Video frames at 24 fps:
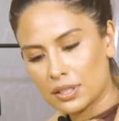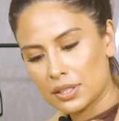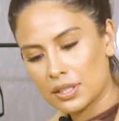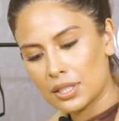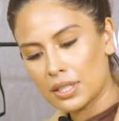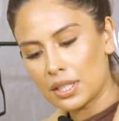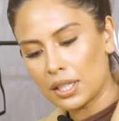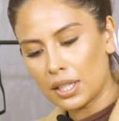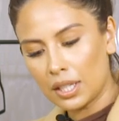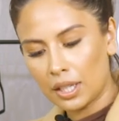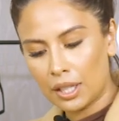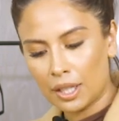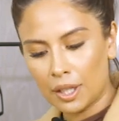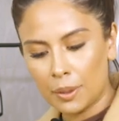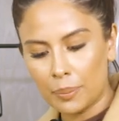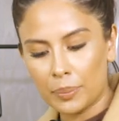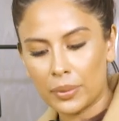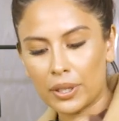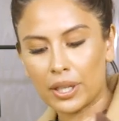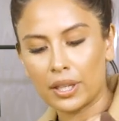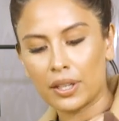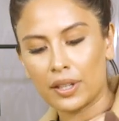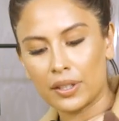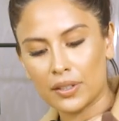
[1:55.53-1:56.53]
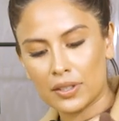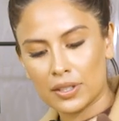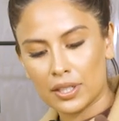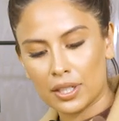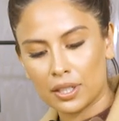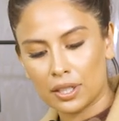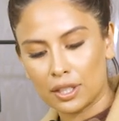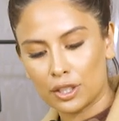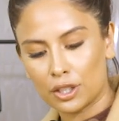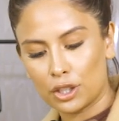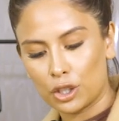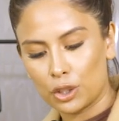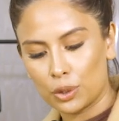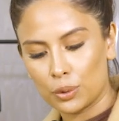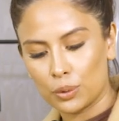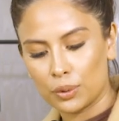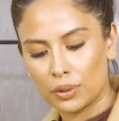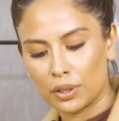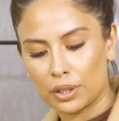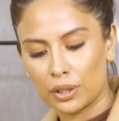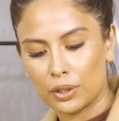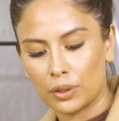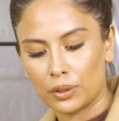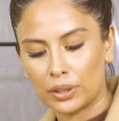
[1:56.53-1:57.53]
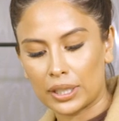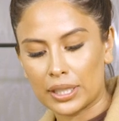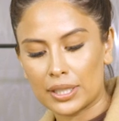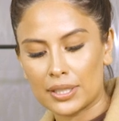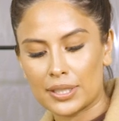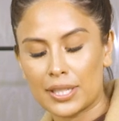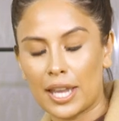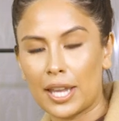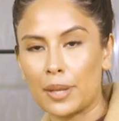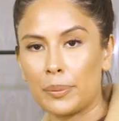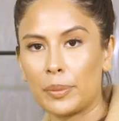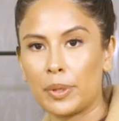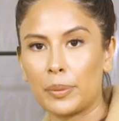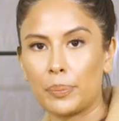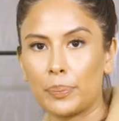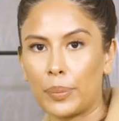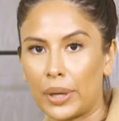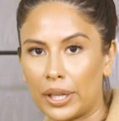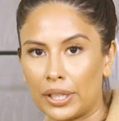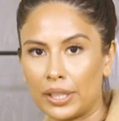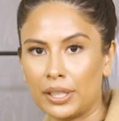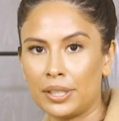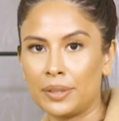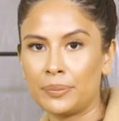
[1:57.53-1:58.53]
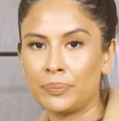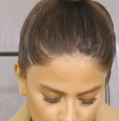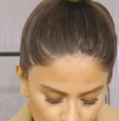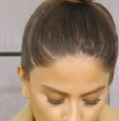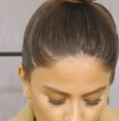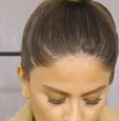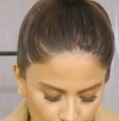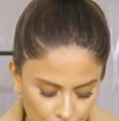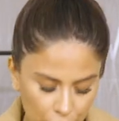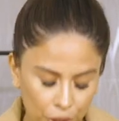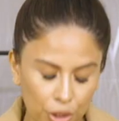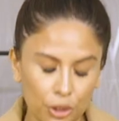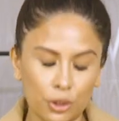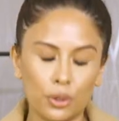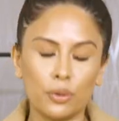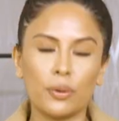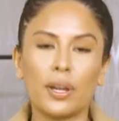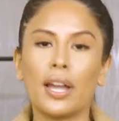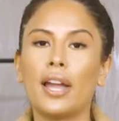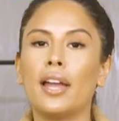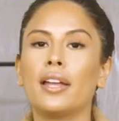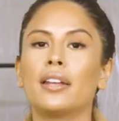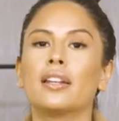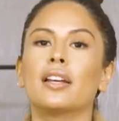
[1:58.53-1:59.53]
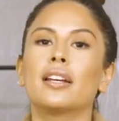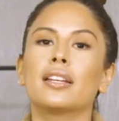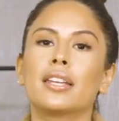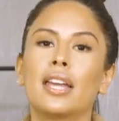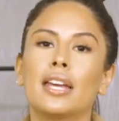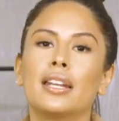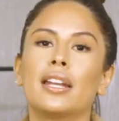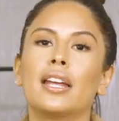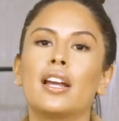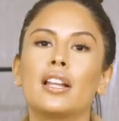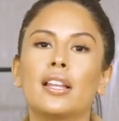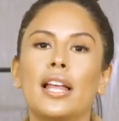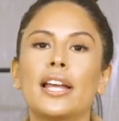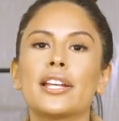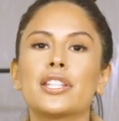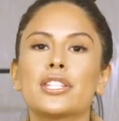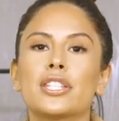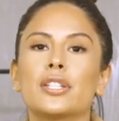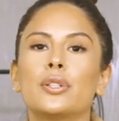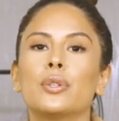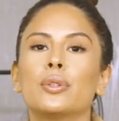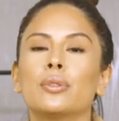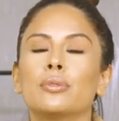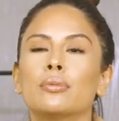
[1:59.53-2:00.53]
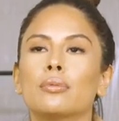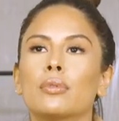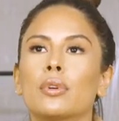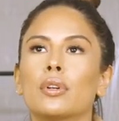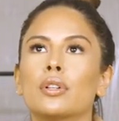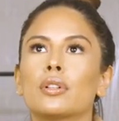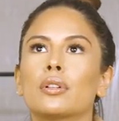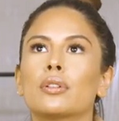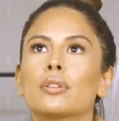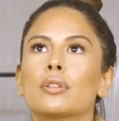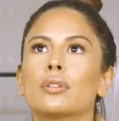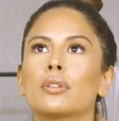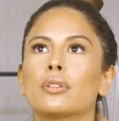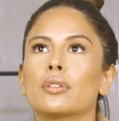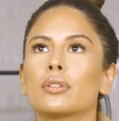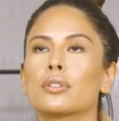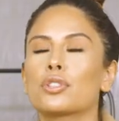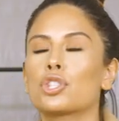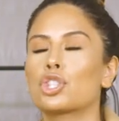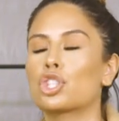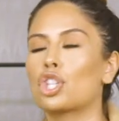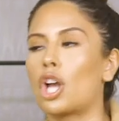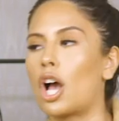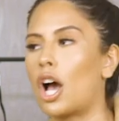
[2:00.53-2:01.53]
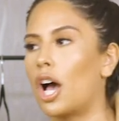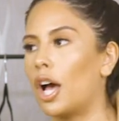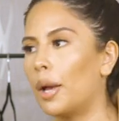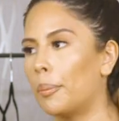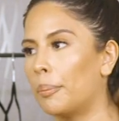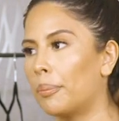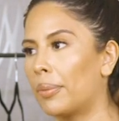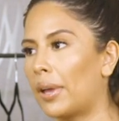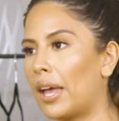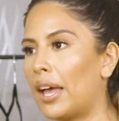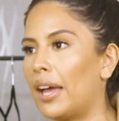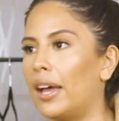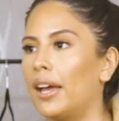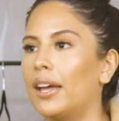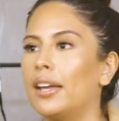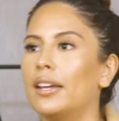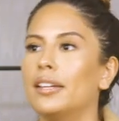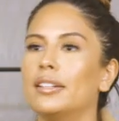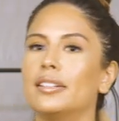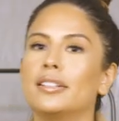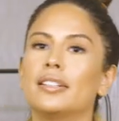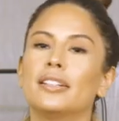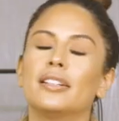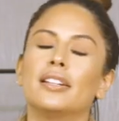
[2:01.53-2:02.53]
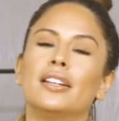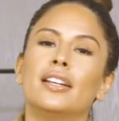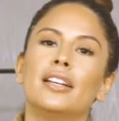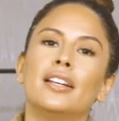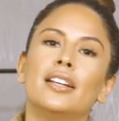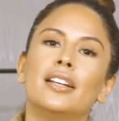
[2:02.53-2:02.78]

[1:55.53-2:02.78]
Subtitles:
could see, but it's like a cute little like diamond button. Super cute, and again, I like to shop and